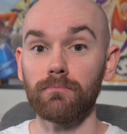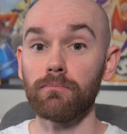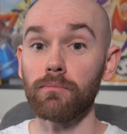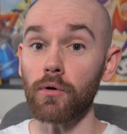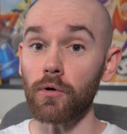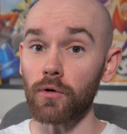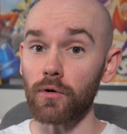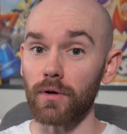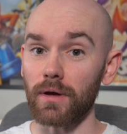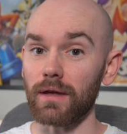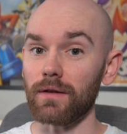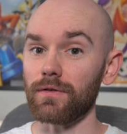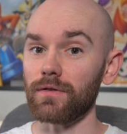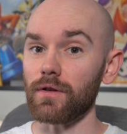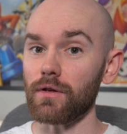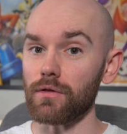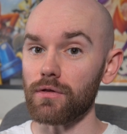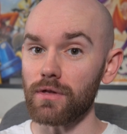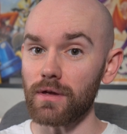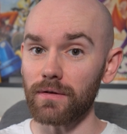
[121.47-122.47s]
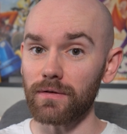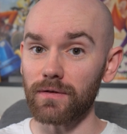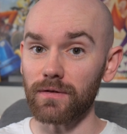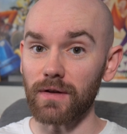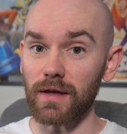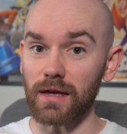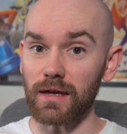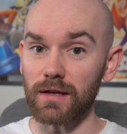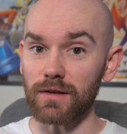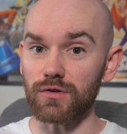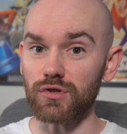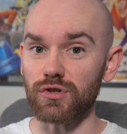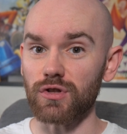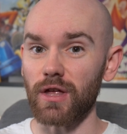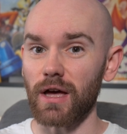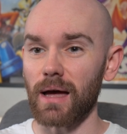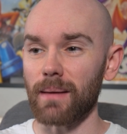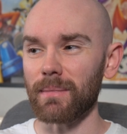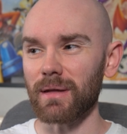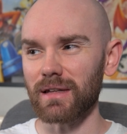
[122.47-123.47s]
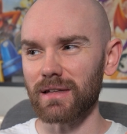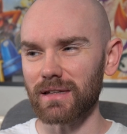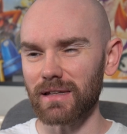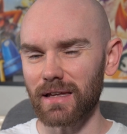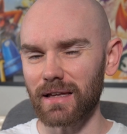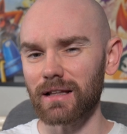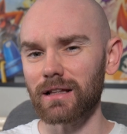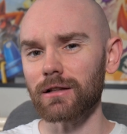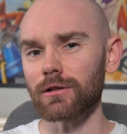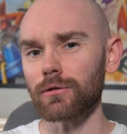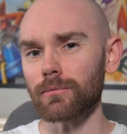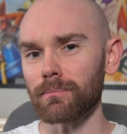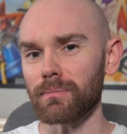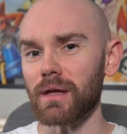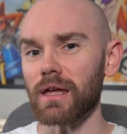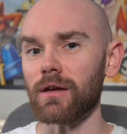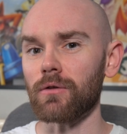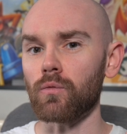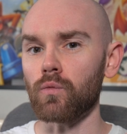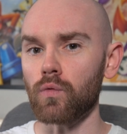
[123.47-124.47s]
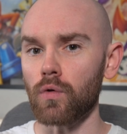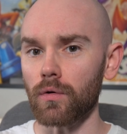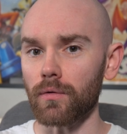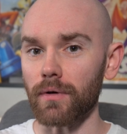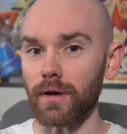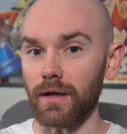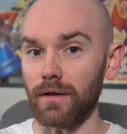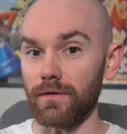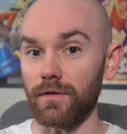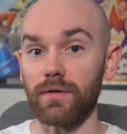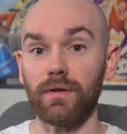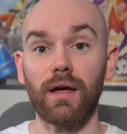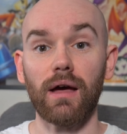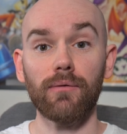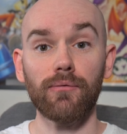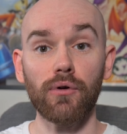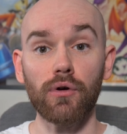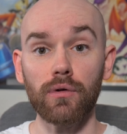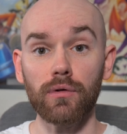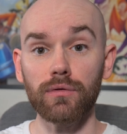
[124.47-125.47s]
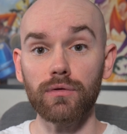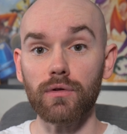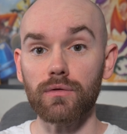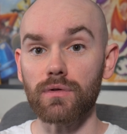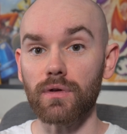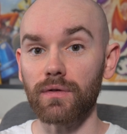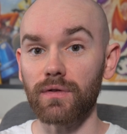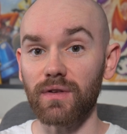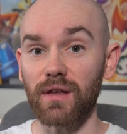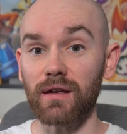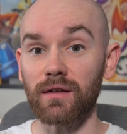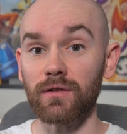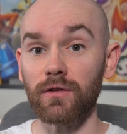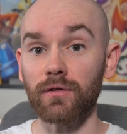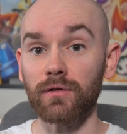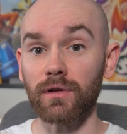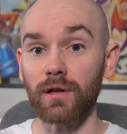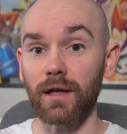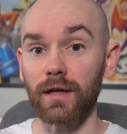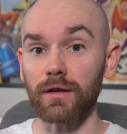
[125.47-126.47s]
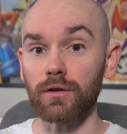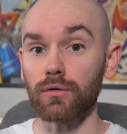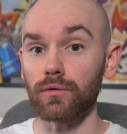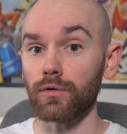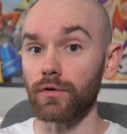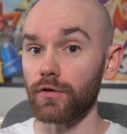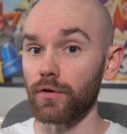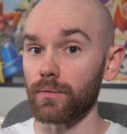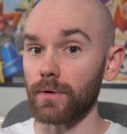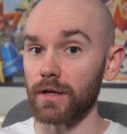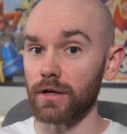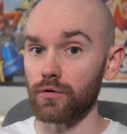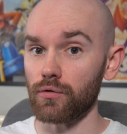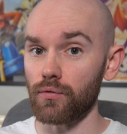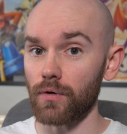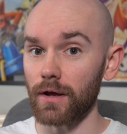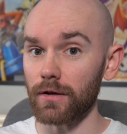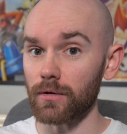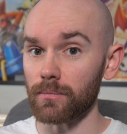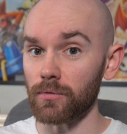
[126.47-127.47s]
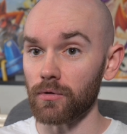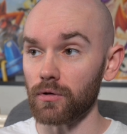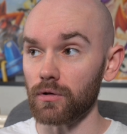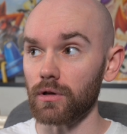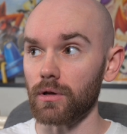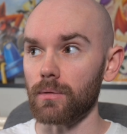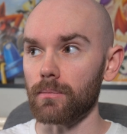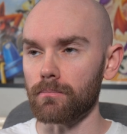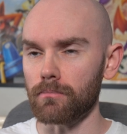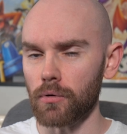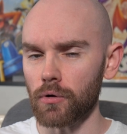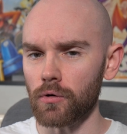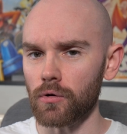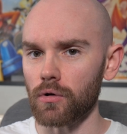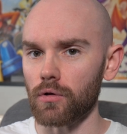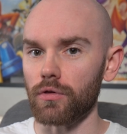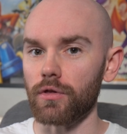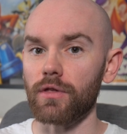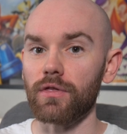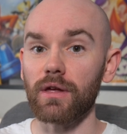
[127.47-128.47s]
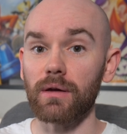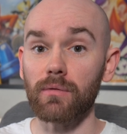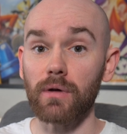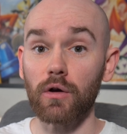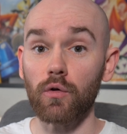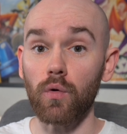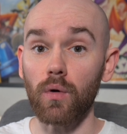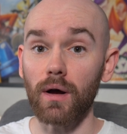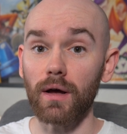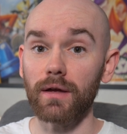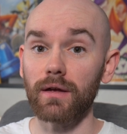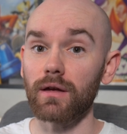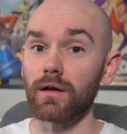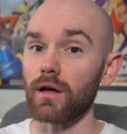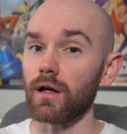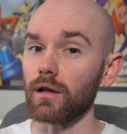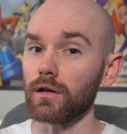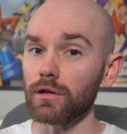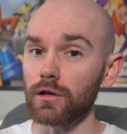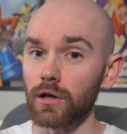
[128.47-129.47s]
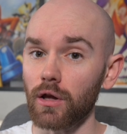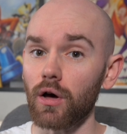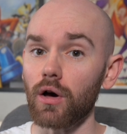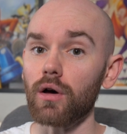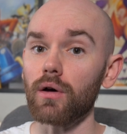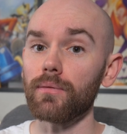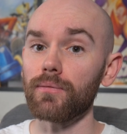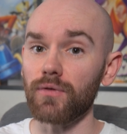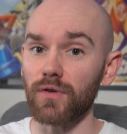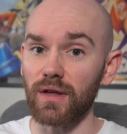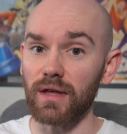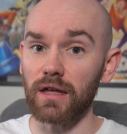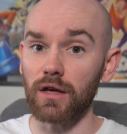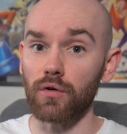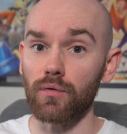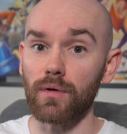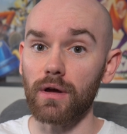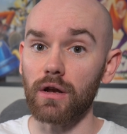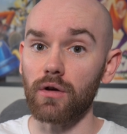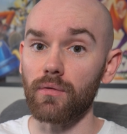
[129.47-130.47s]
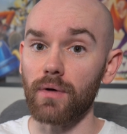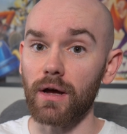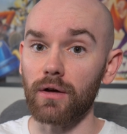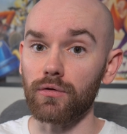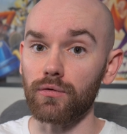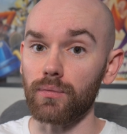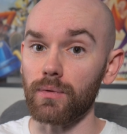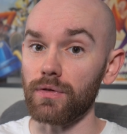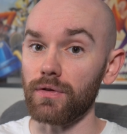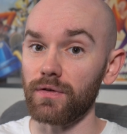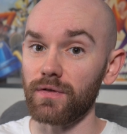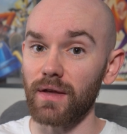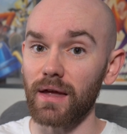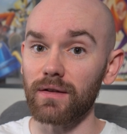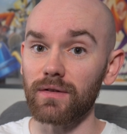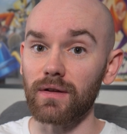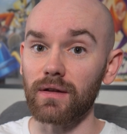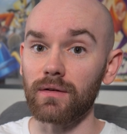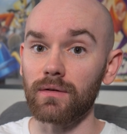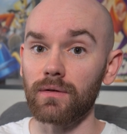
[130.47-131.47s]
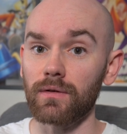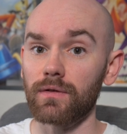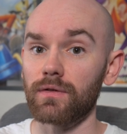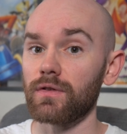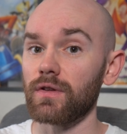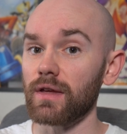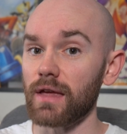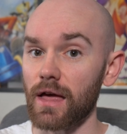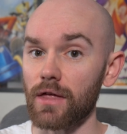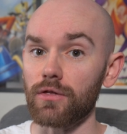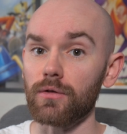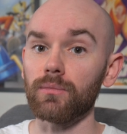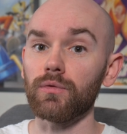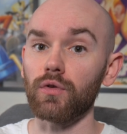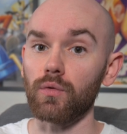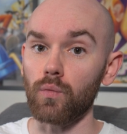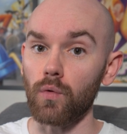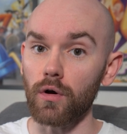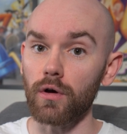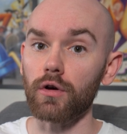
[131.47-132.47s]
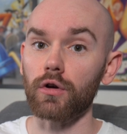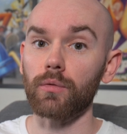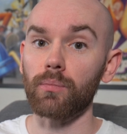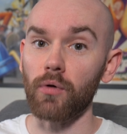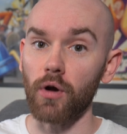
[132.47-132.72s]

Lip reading: But it's at this stage that I'm a little bit worried. I've heard that the Sinden Lightguns are incredible, but that they require a lot of tinkering around with settings to get them to work